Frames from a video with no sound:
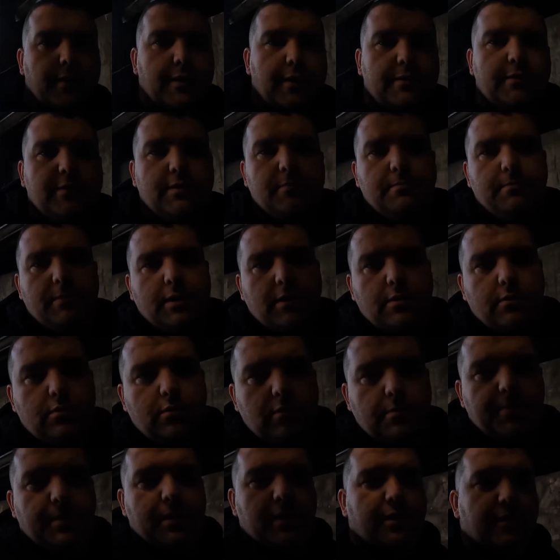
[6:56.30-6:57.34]
that didn't make a
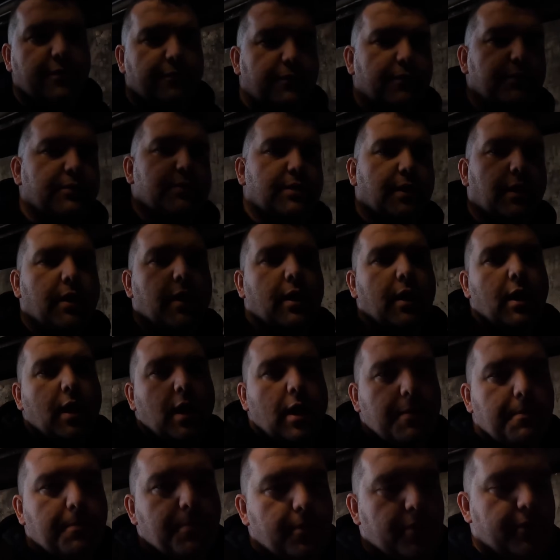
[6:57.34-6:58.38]
whole pile of difference,
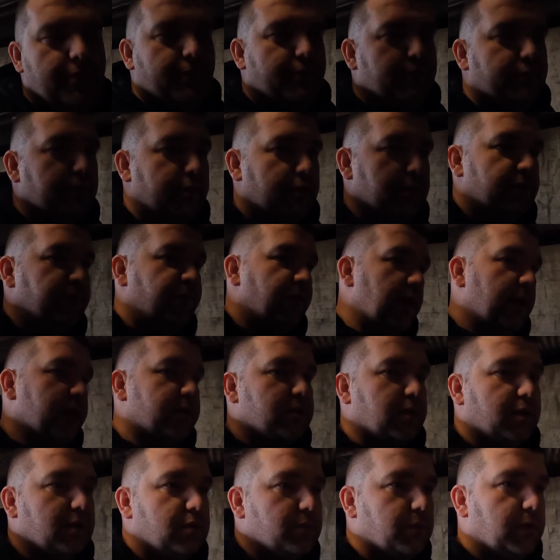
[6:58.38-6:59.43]
but it's
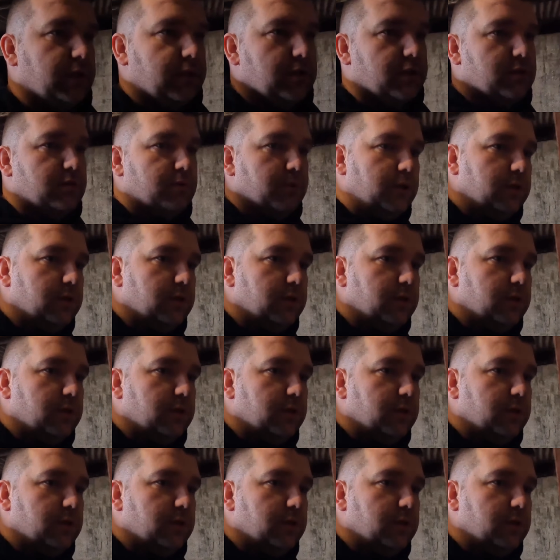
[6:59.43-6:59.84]
Valentine's week this